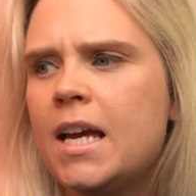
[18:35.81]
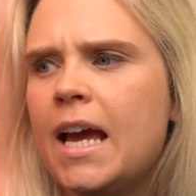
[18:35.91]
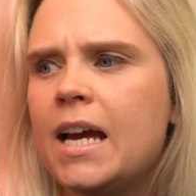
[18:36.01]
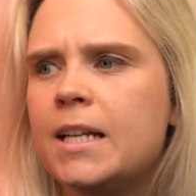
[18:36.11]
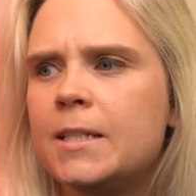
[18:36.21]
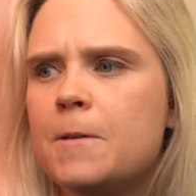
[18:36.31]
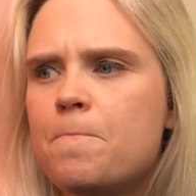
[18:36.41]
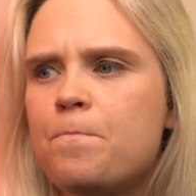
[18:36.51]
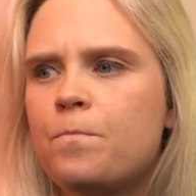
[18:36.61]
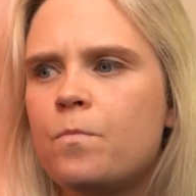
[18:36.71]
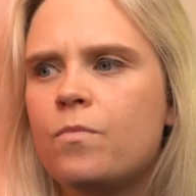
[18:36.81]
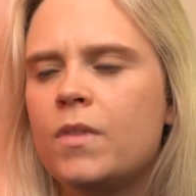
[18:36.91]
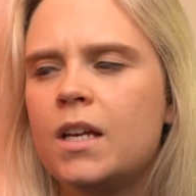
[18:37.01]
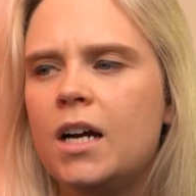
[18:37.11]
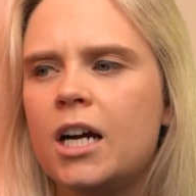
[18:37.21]
And
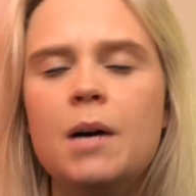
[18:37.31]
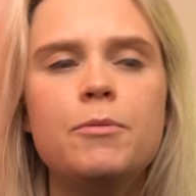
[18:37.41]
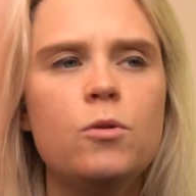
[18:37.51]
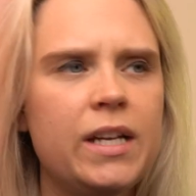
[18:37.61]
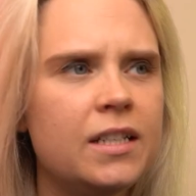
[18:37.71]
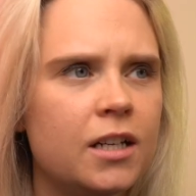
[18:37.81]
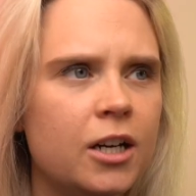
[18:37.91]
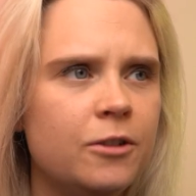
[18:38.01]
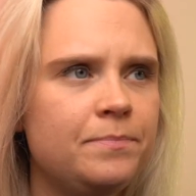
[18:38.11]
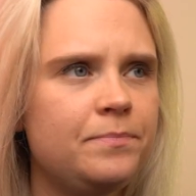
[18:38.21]
a couple of weeks ago,